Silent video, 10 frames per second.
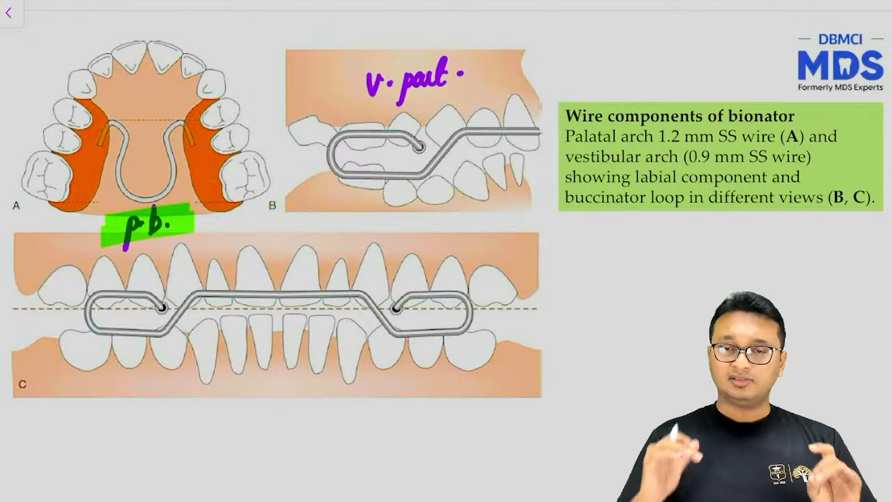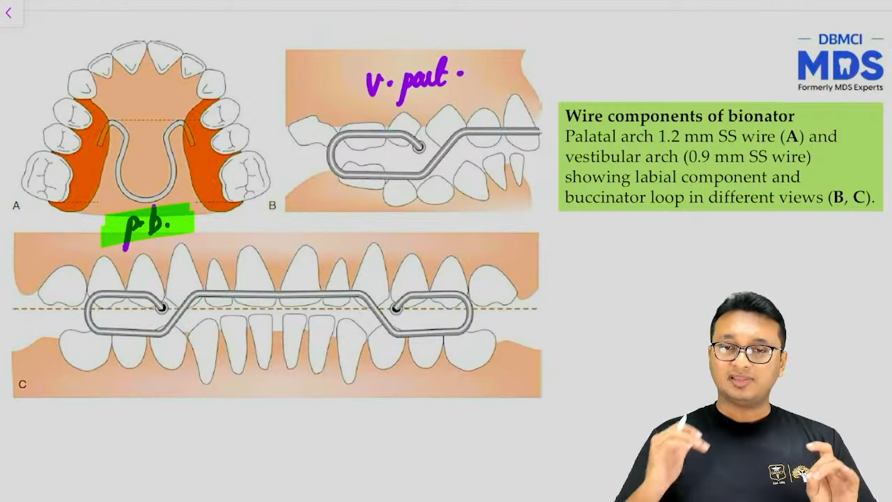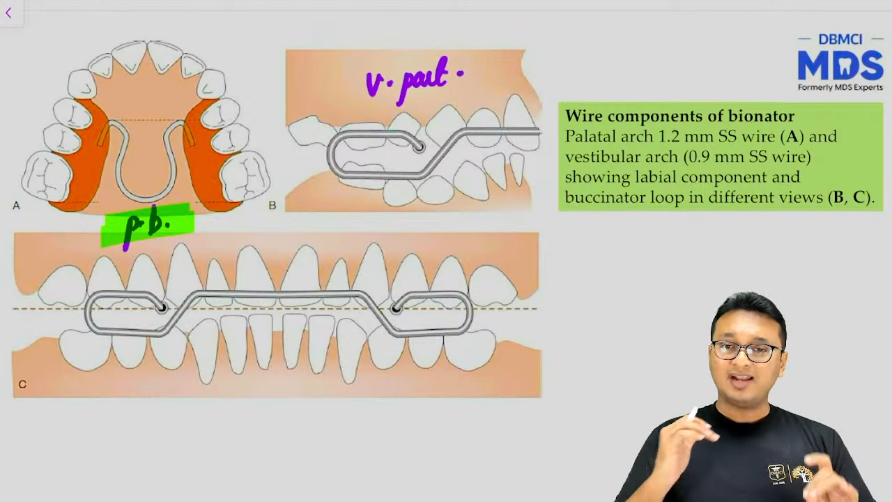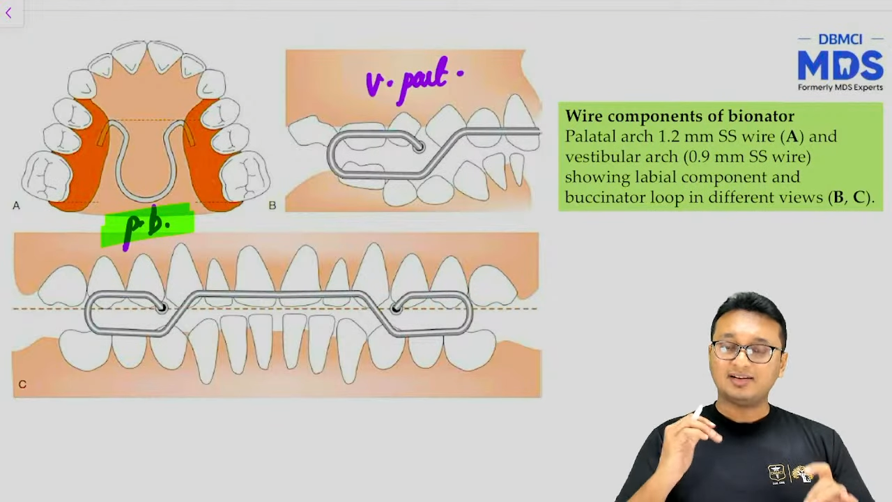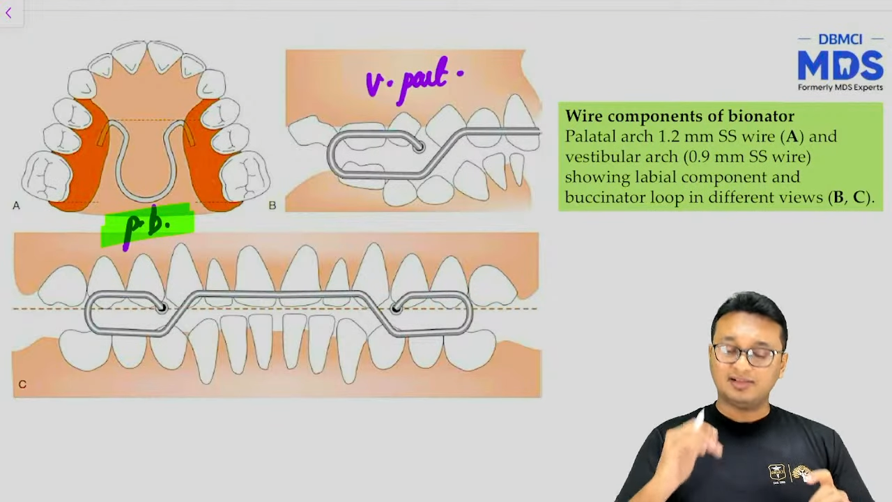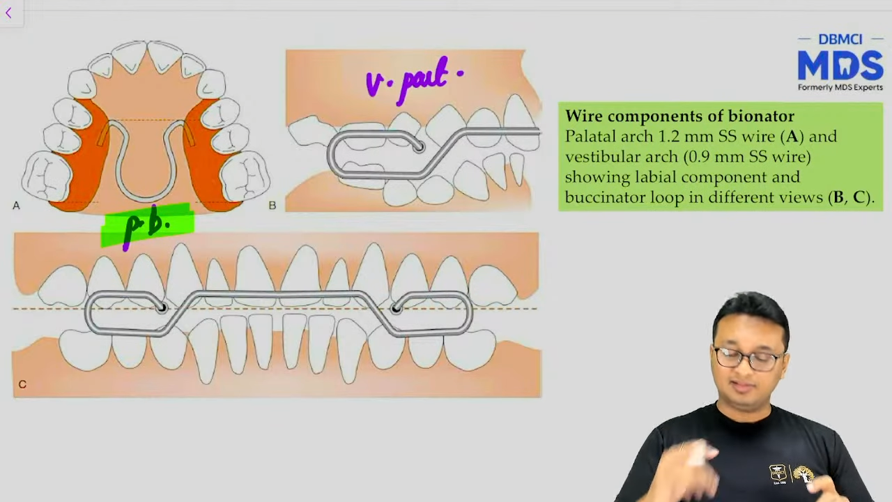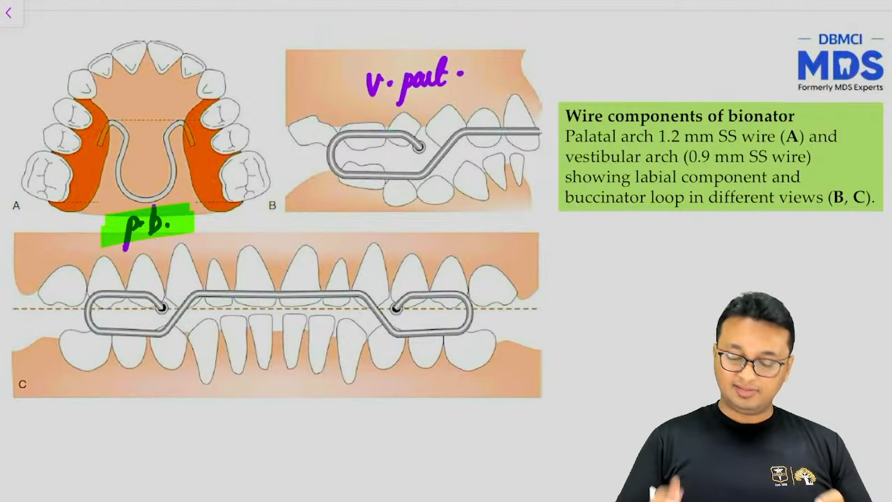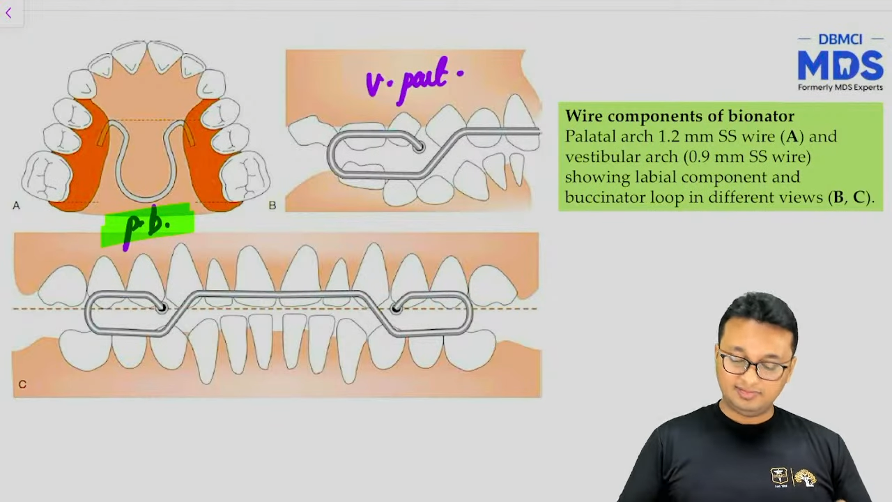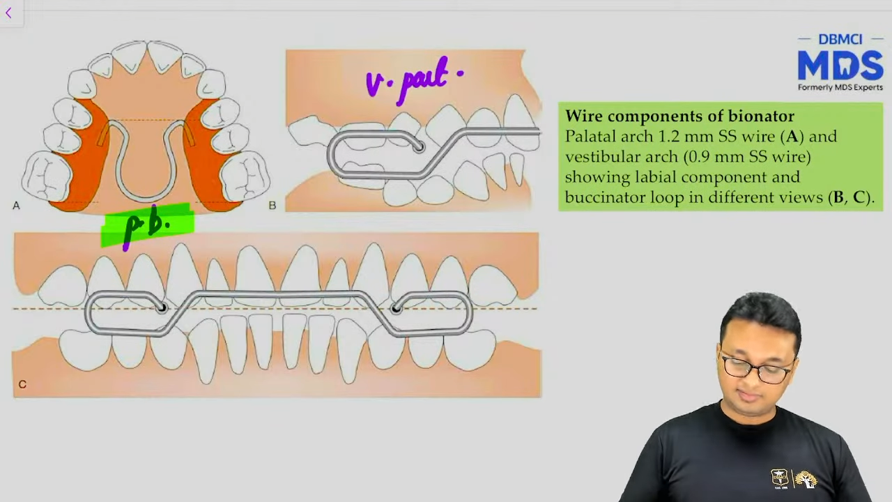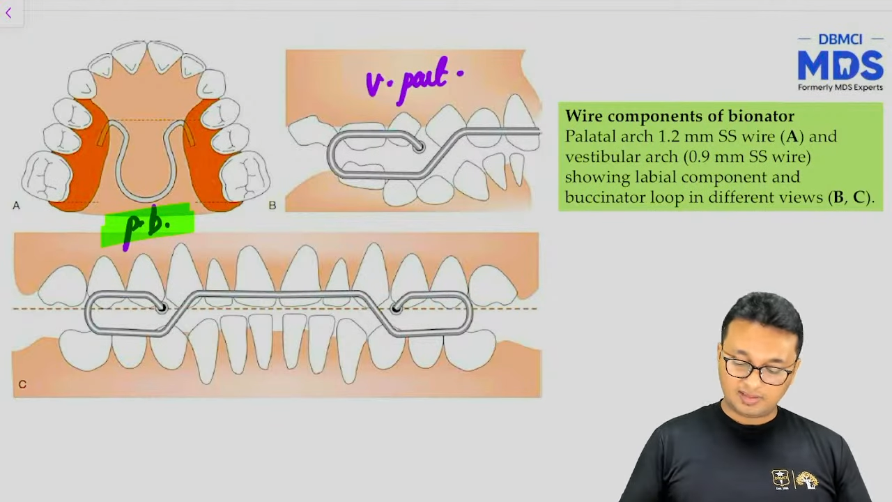that
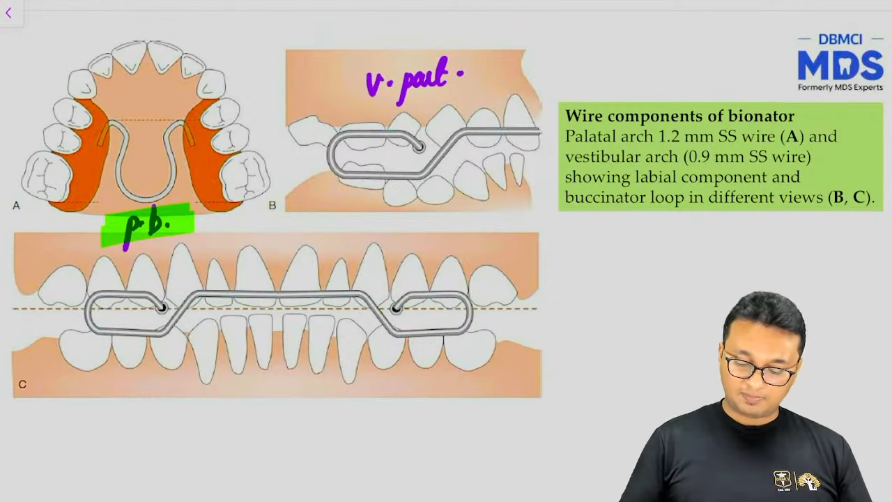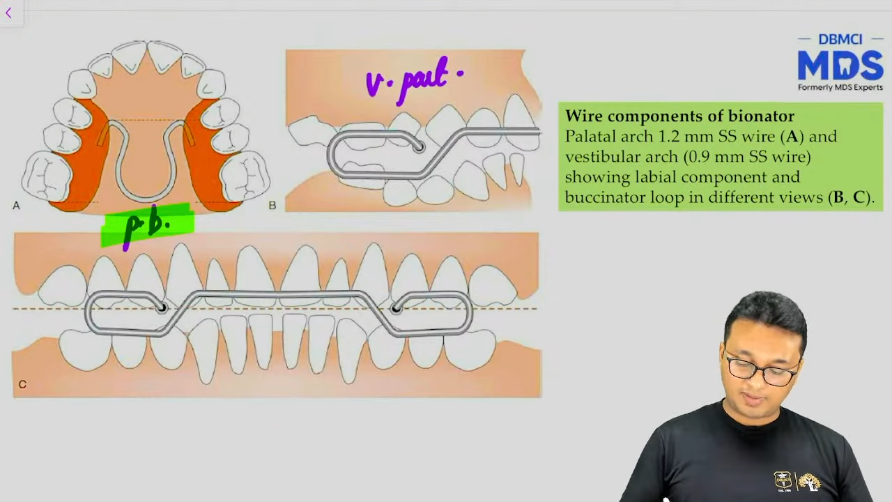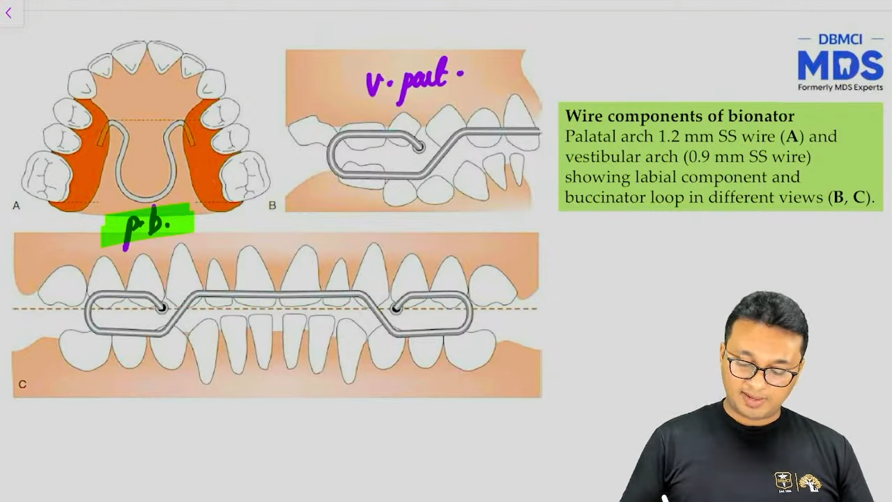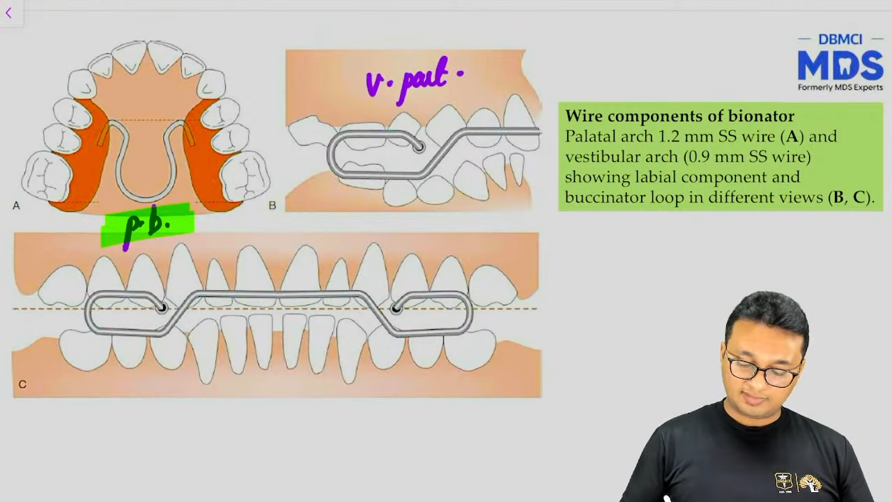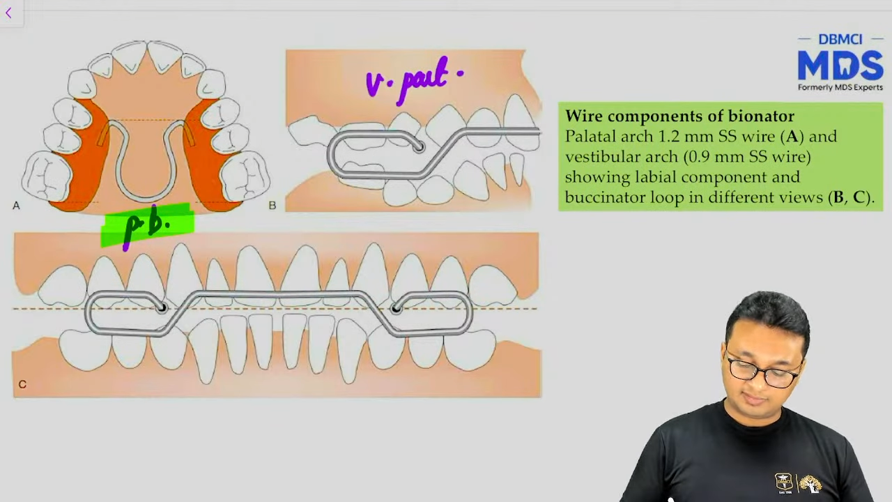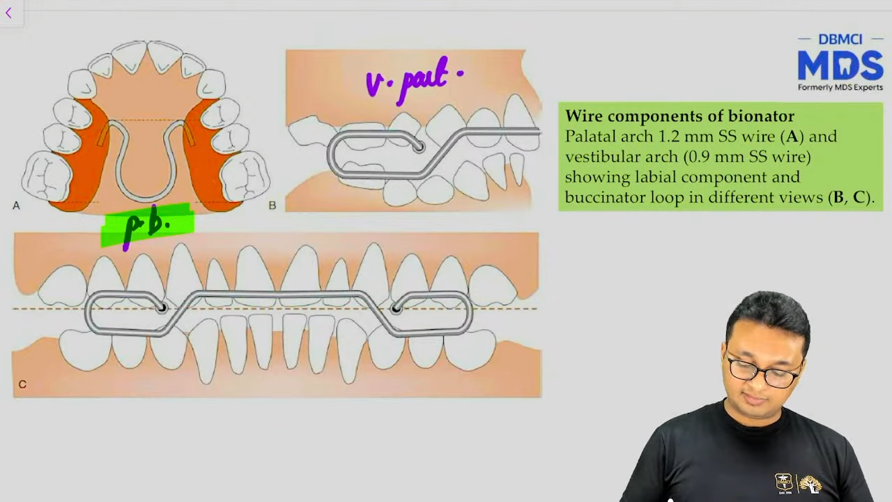this appliance,